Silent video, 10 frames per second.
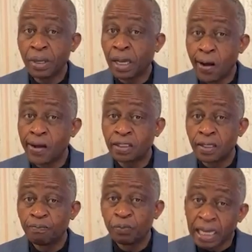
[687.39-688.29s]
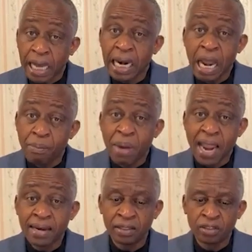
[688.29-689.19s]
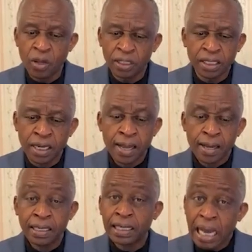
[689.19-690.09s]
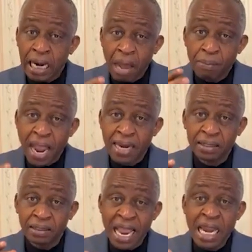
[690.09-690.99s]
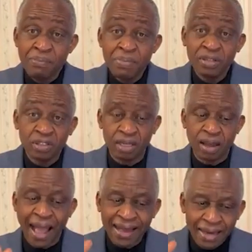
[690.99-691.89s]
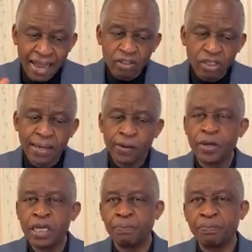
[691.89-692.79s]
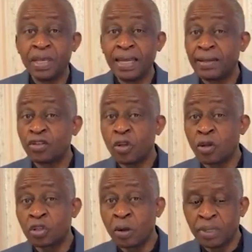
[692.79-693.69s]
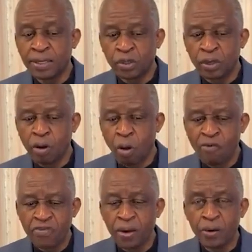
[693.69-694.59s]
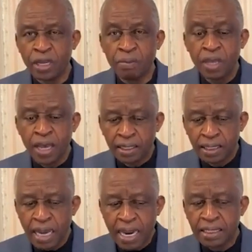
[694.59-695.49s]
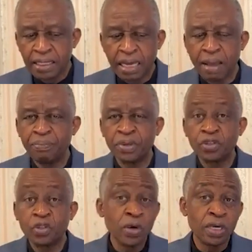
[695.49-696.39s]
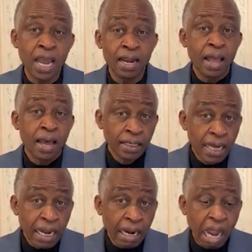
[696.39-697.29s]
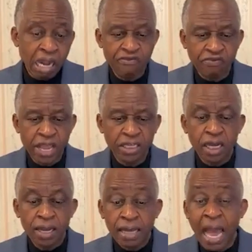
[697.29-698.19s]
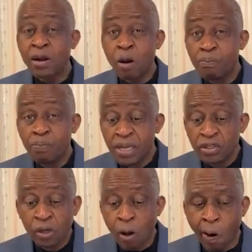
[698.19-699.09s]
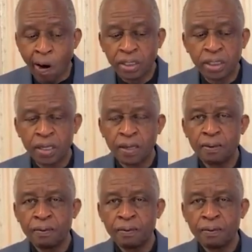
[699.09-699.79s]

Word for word: Because the carnal mind is not, the carnal mind is enmity against Elohim. It is not subject to the law of Elohim, neither indeed can be. So then, they that are in the flesh cannot please God.